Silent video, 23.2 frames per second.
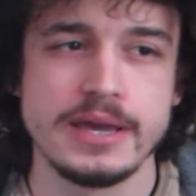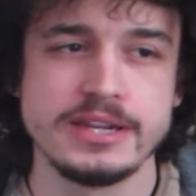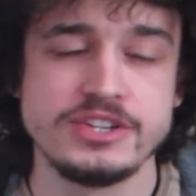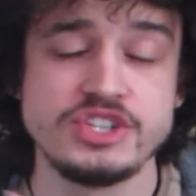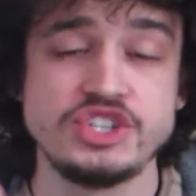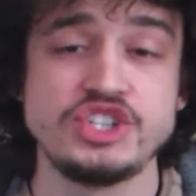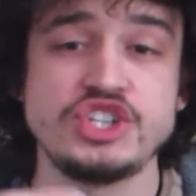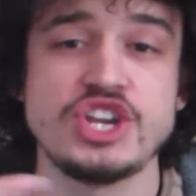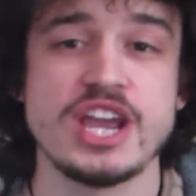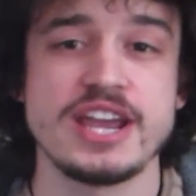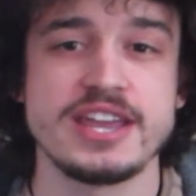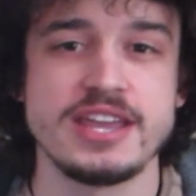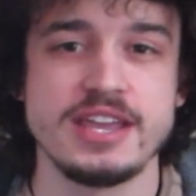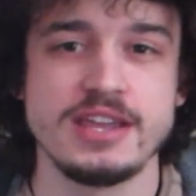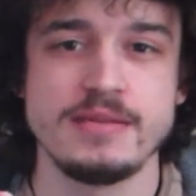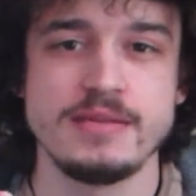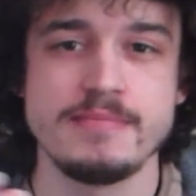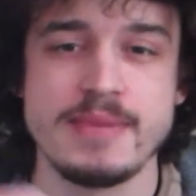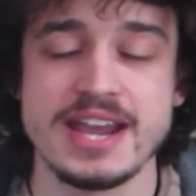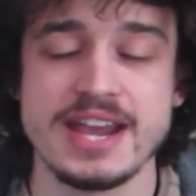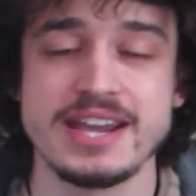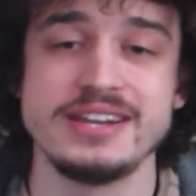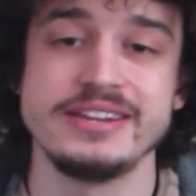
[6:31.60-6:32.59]

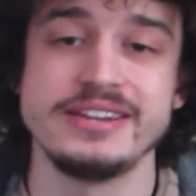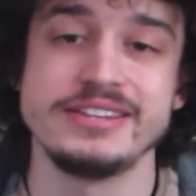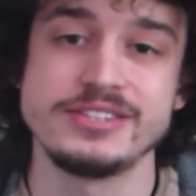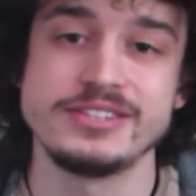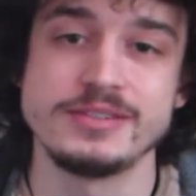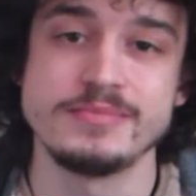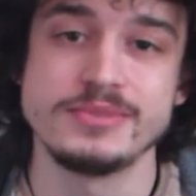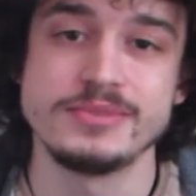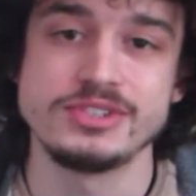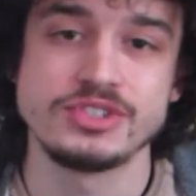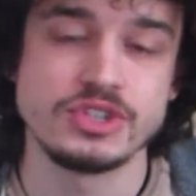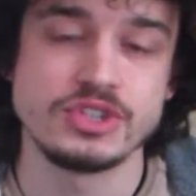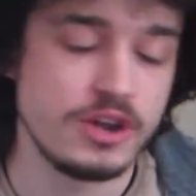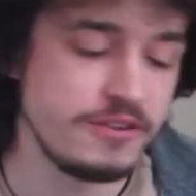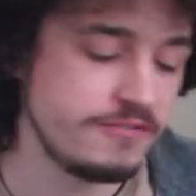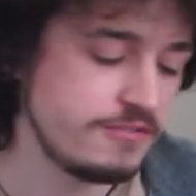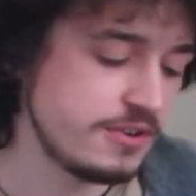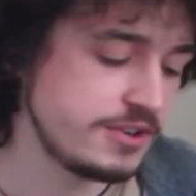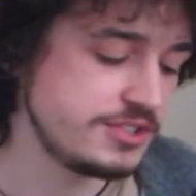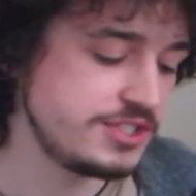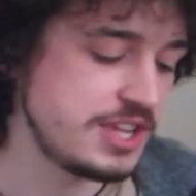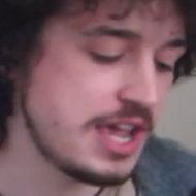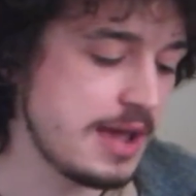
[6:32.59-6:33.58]
checking mechanism. So
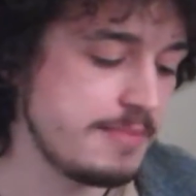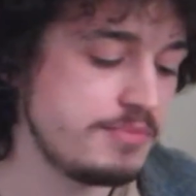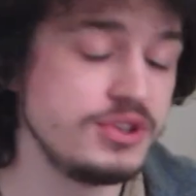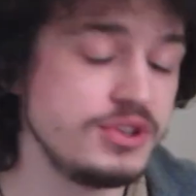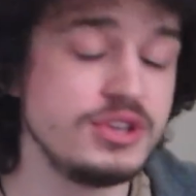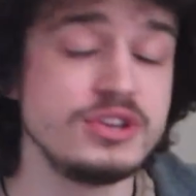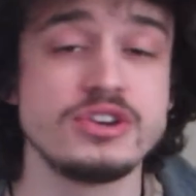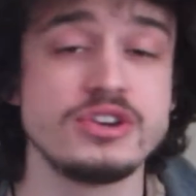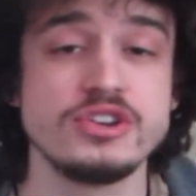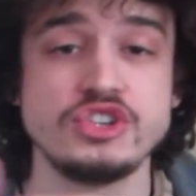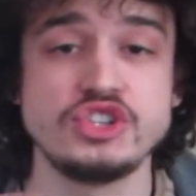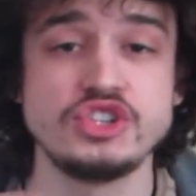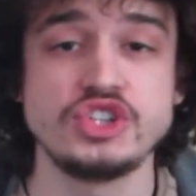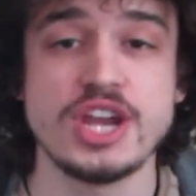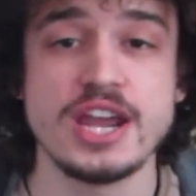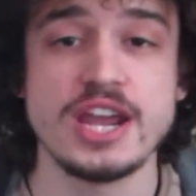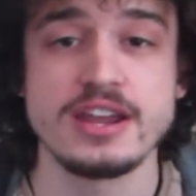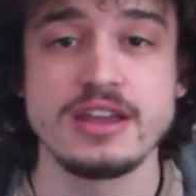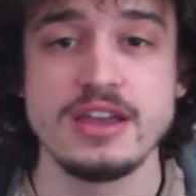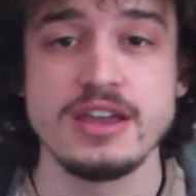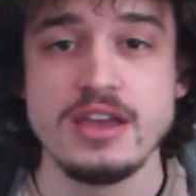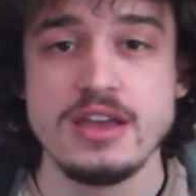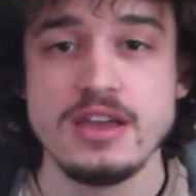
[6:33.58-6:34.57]
for example, you could
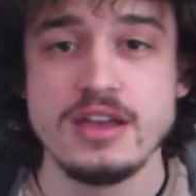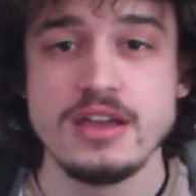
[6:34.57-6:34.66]
check